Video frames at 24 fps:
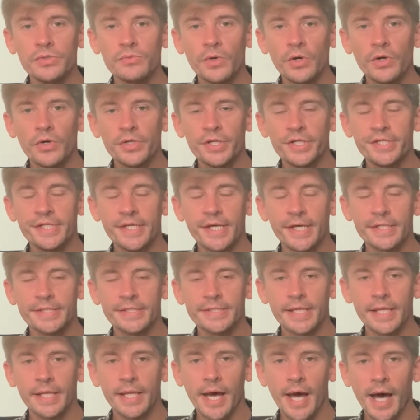own a
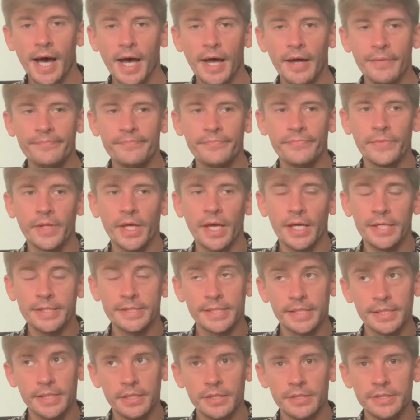DSLR. It's a
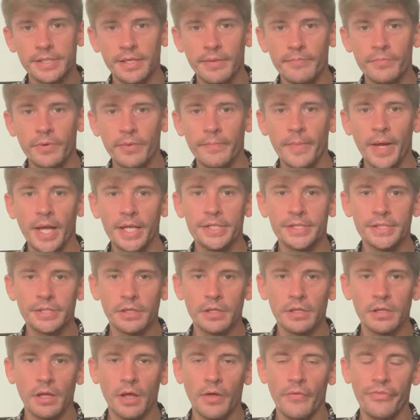little
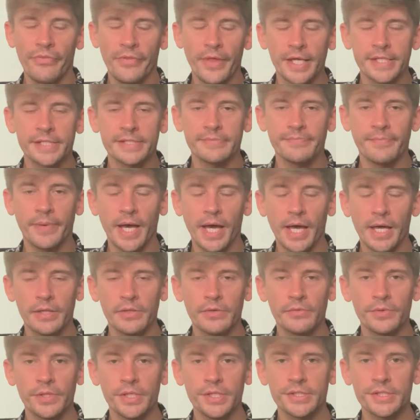temperamental. That's part of the
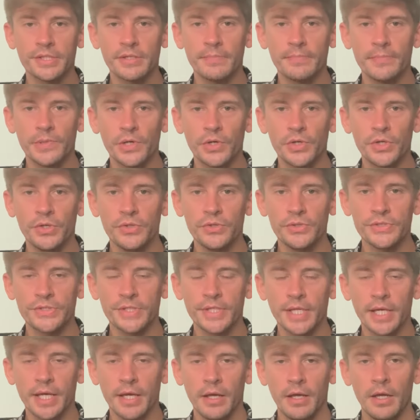reason I'm not using
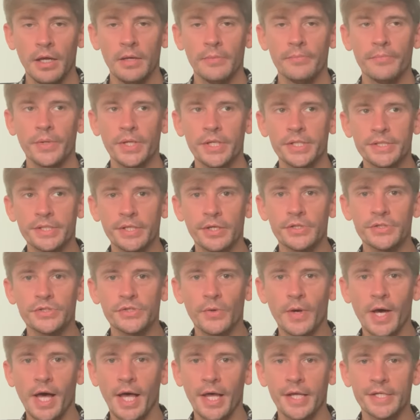it. But it's also
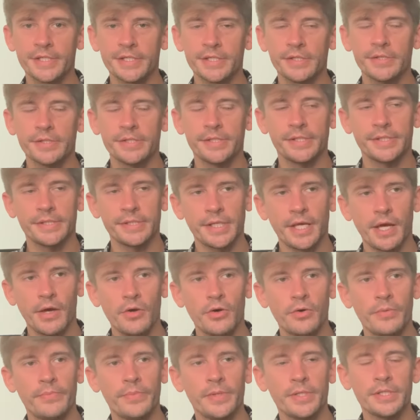a hassle to set
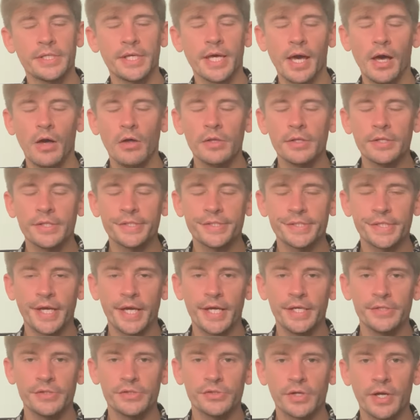up and get all the
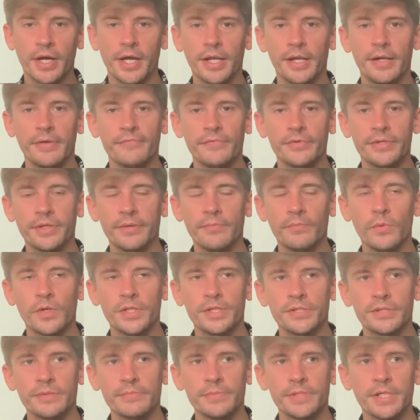settings right and everything when
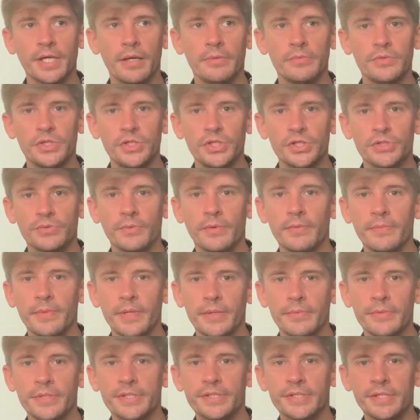sometimes you just want to be
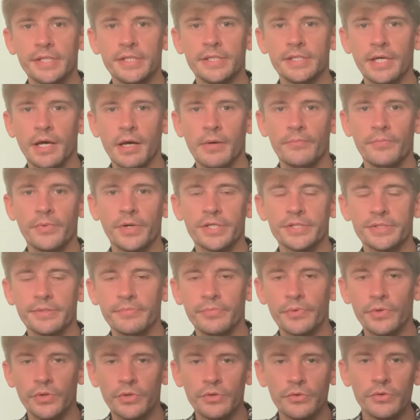able to sit down, press a
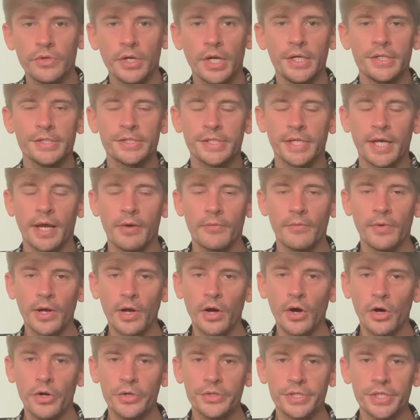button, start
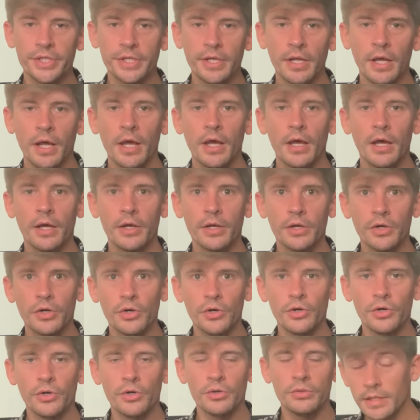recording and
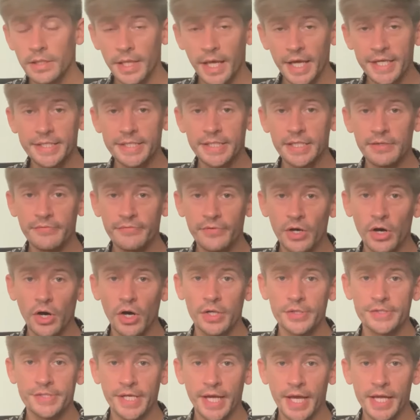go. Lighting, of
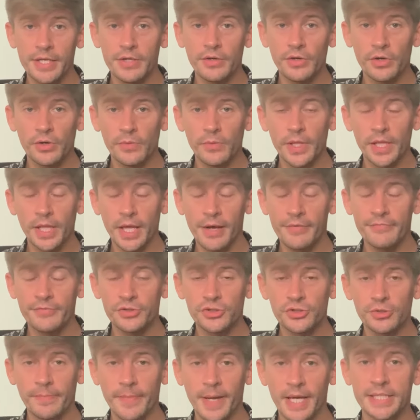course, I know will have a
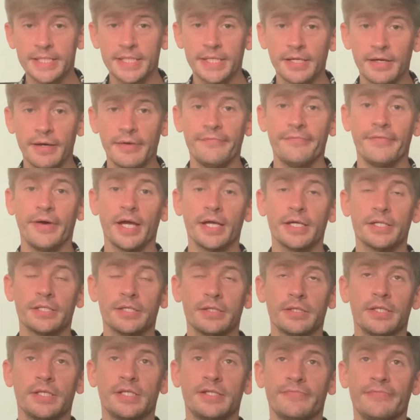dramatic effect
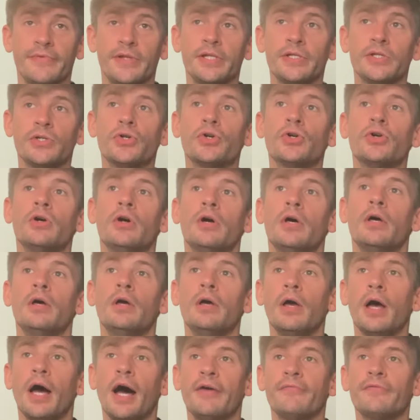on this video.
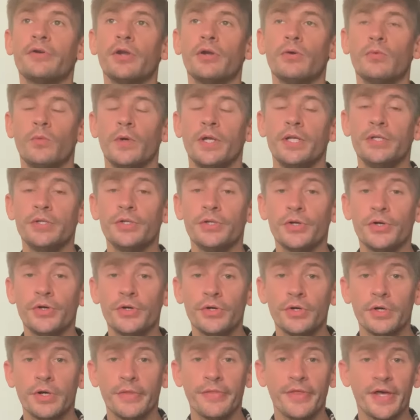I've got a
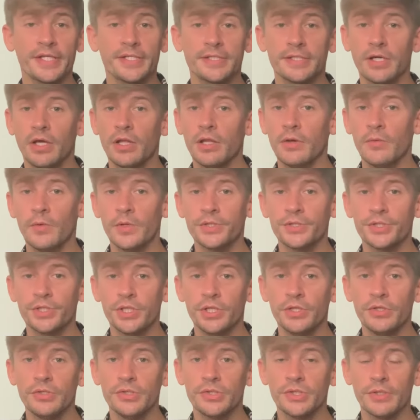window, that's all I want to
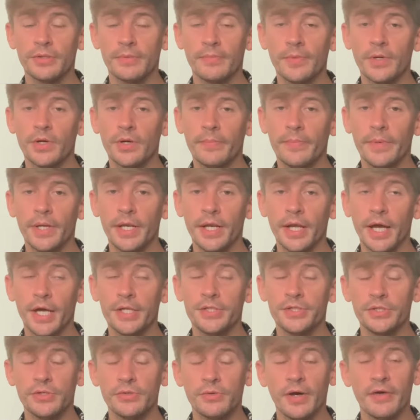use at the moment. I
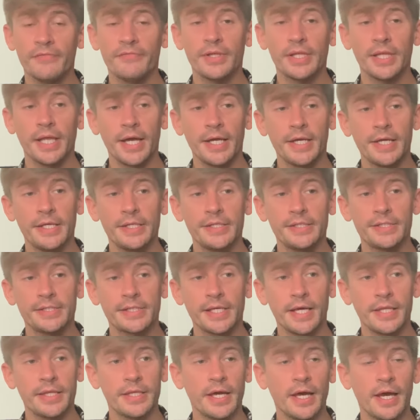do have a lighting
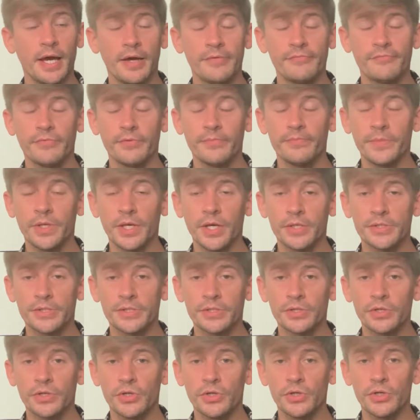set that I had from years
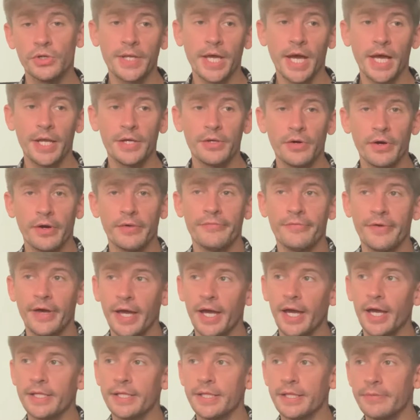ago. I know if I
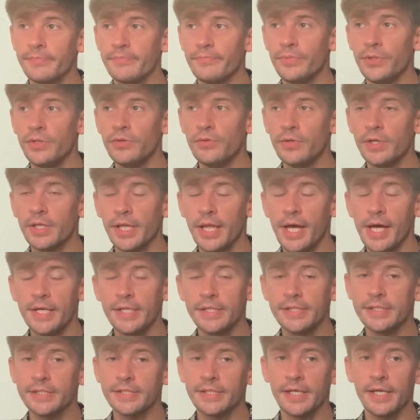had beauty
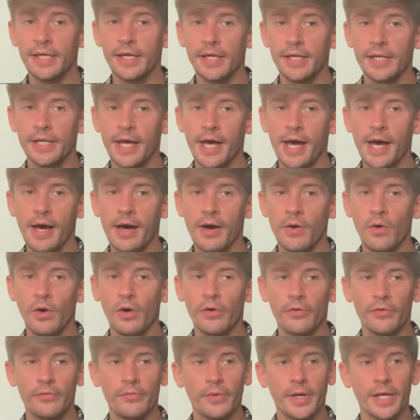lights here now or
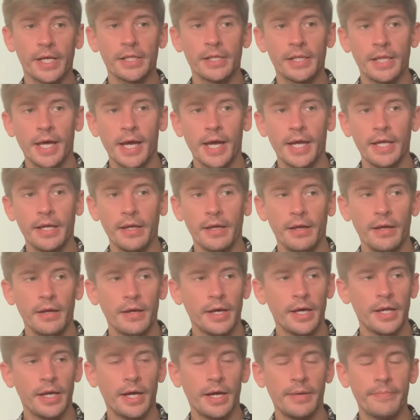a ring light
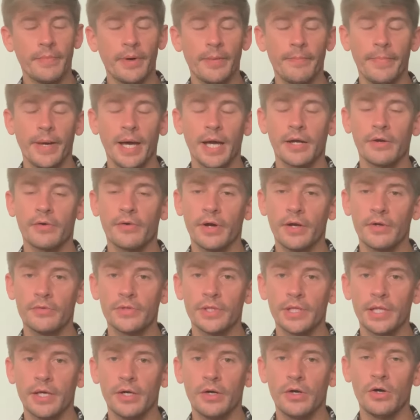and I had my background
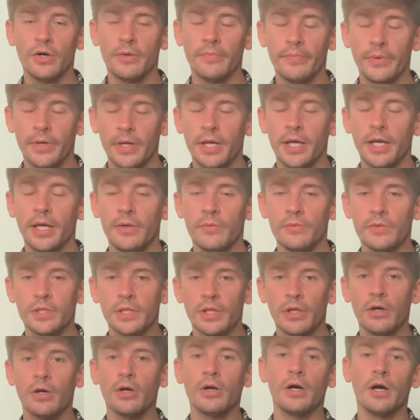lit up, it would
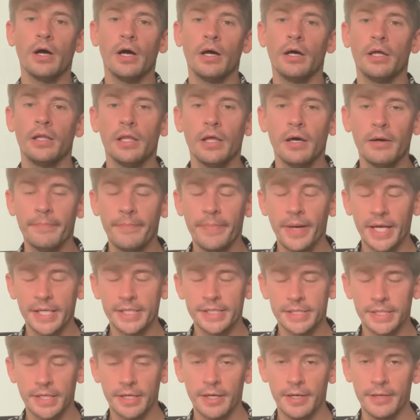look a lot
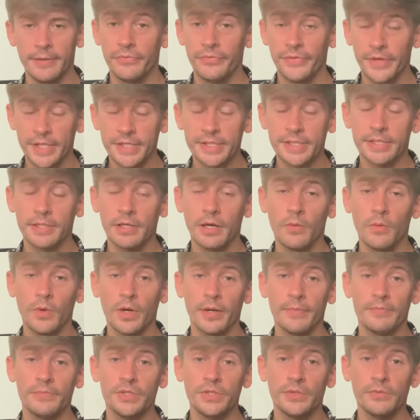better. That's not what
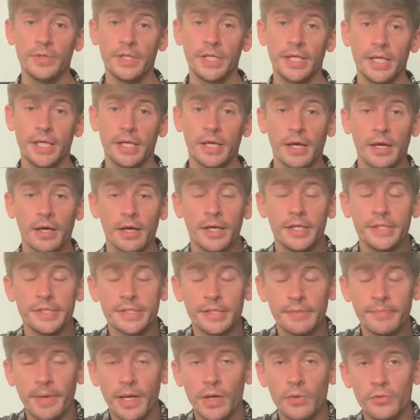I'm doing here. It's
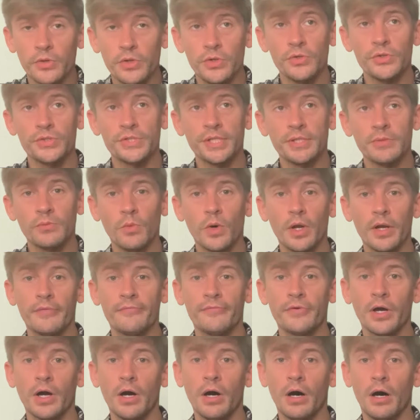about using what I've
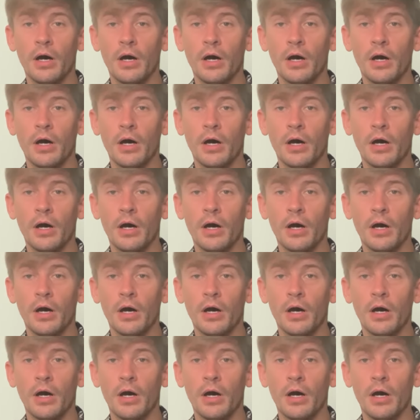got.